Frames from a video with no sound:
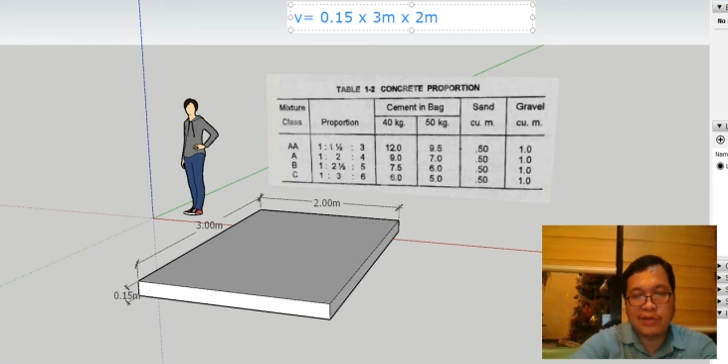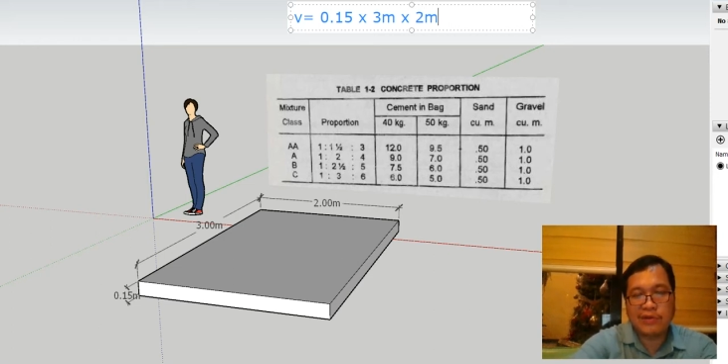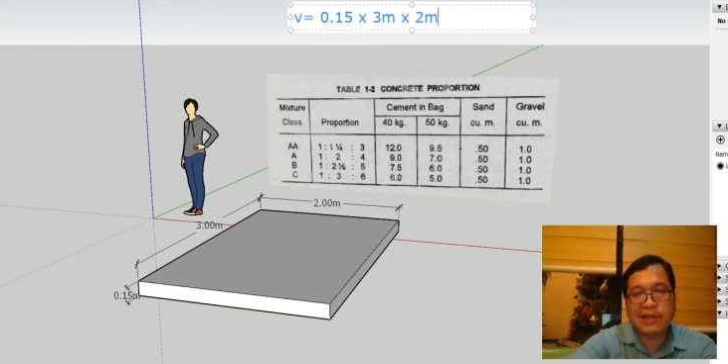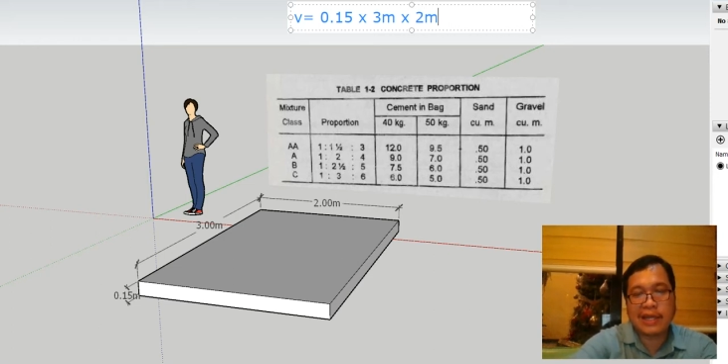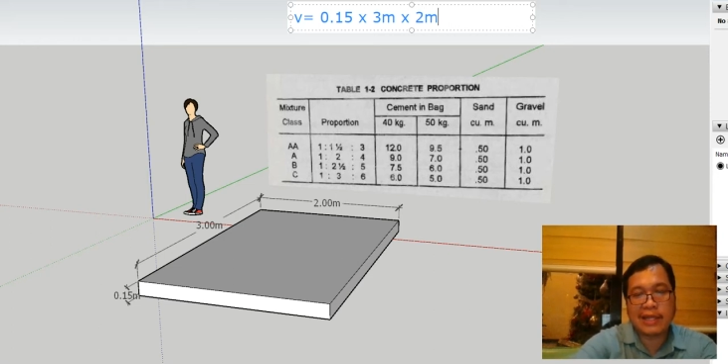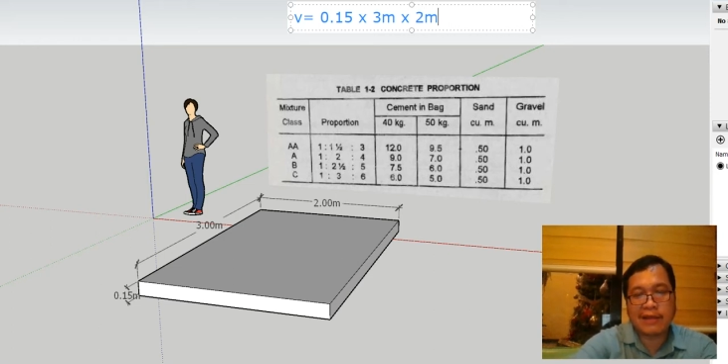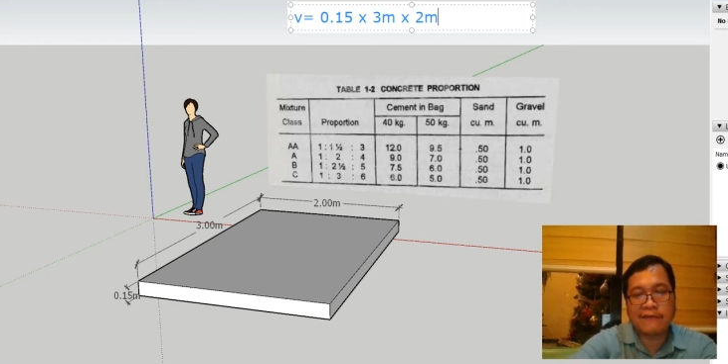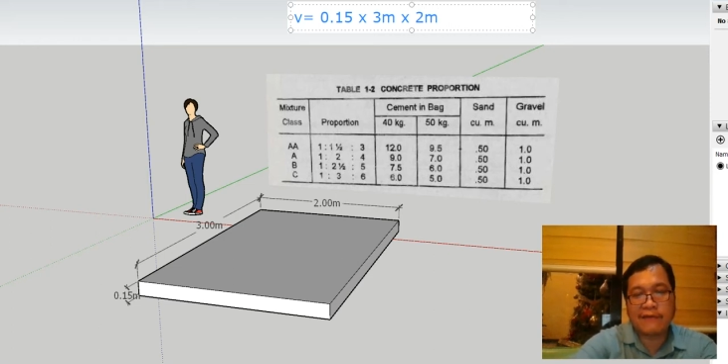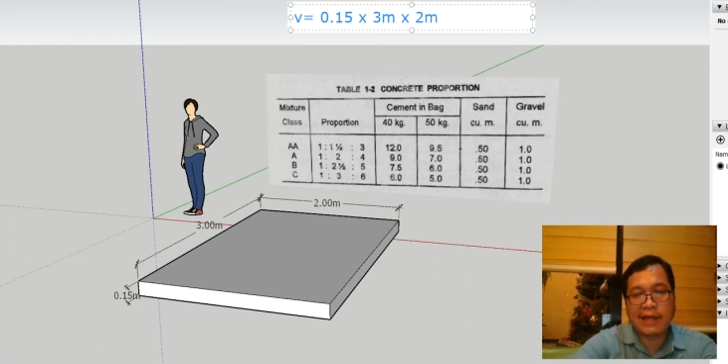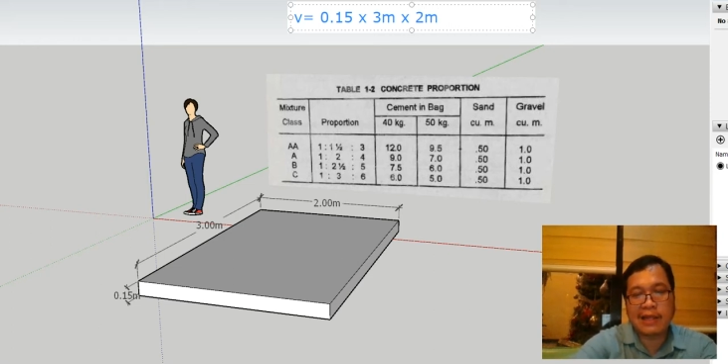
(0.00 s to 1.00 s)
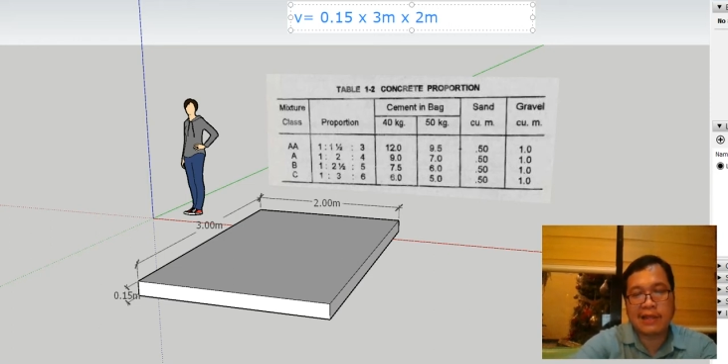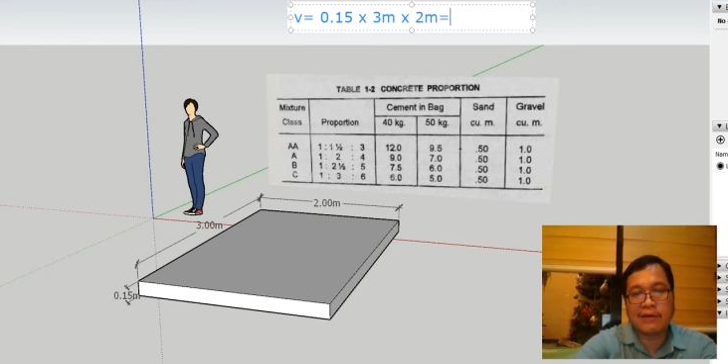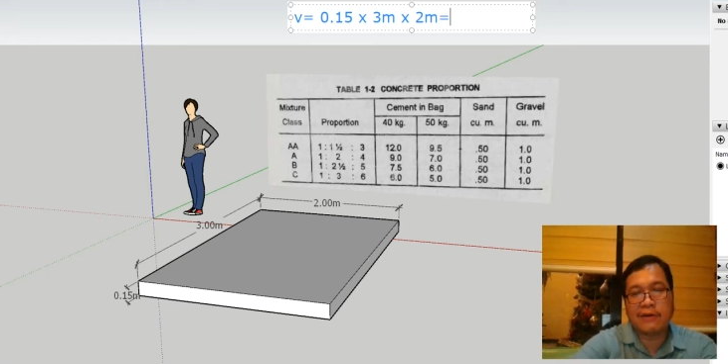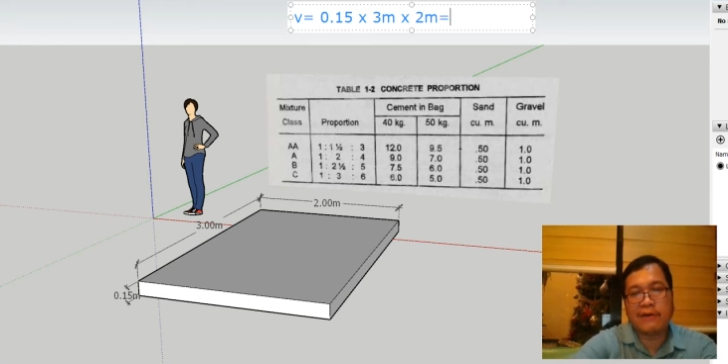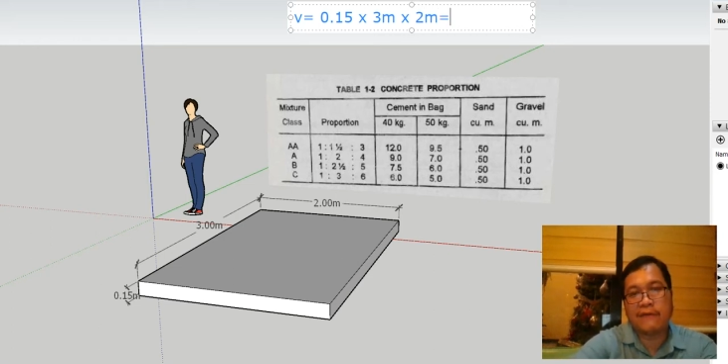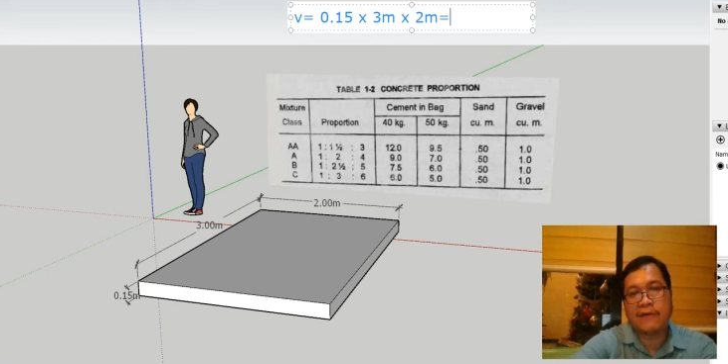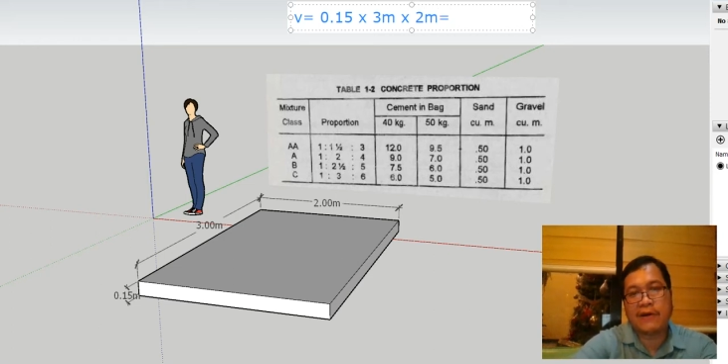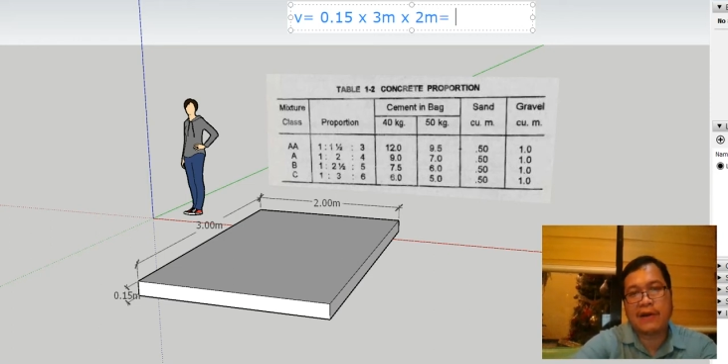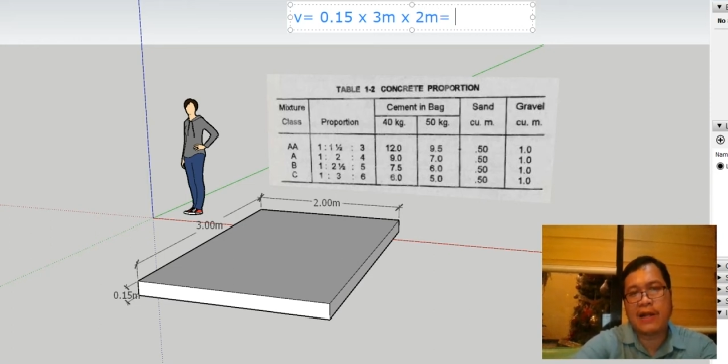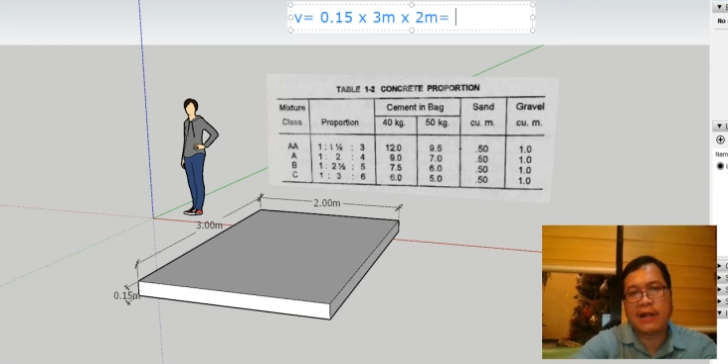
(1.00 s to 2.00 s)
you get a value of
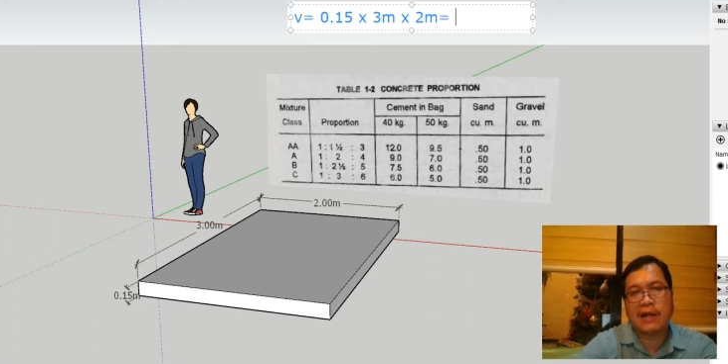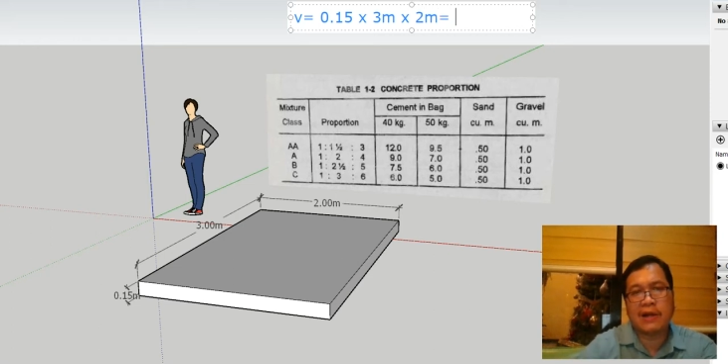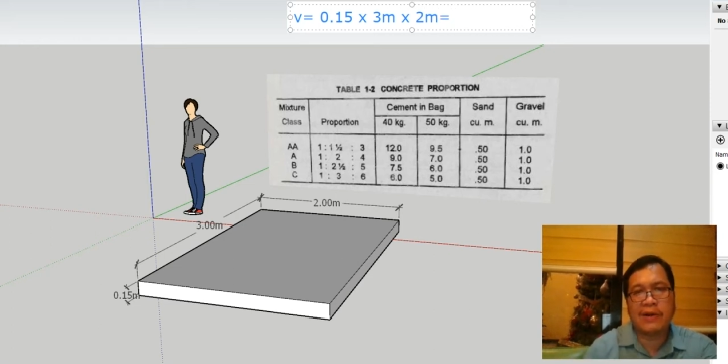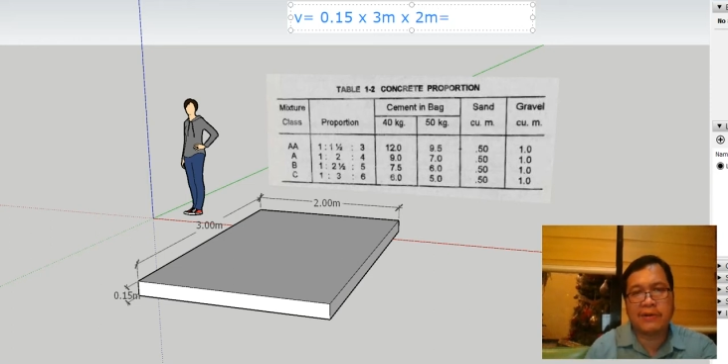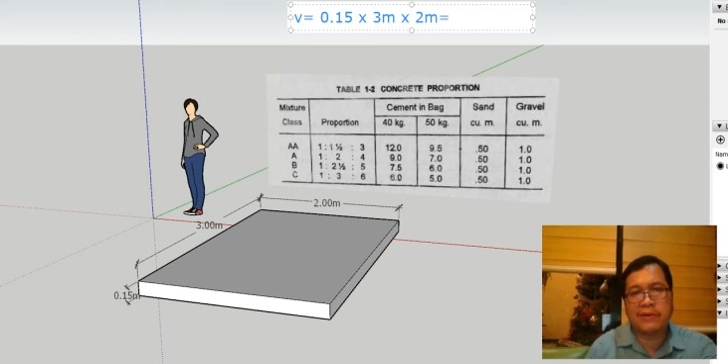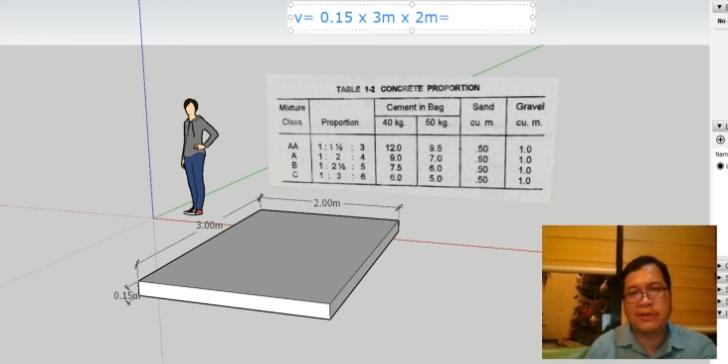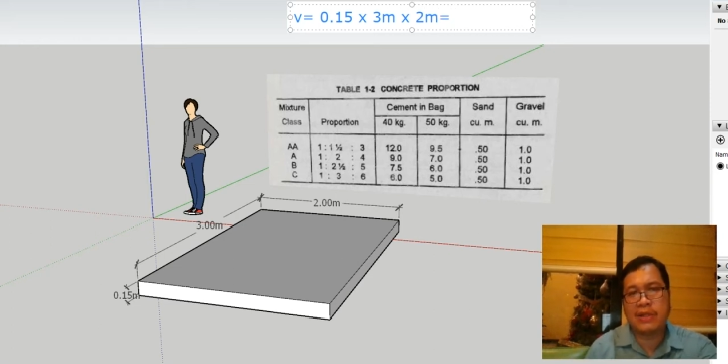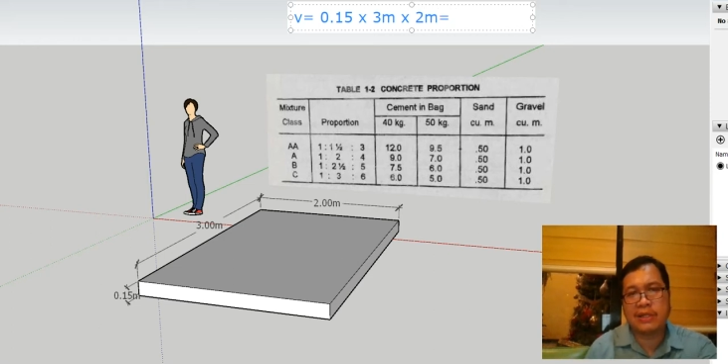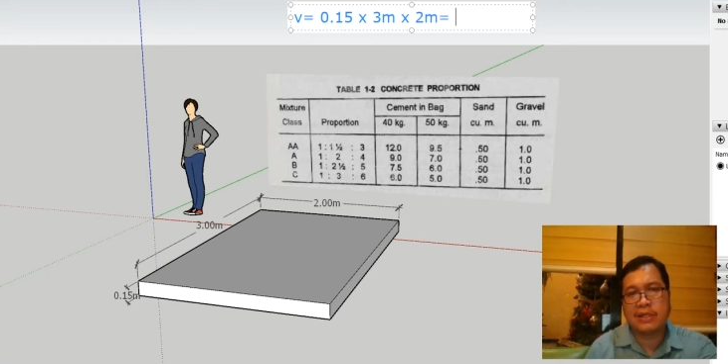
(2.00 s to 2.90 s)
around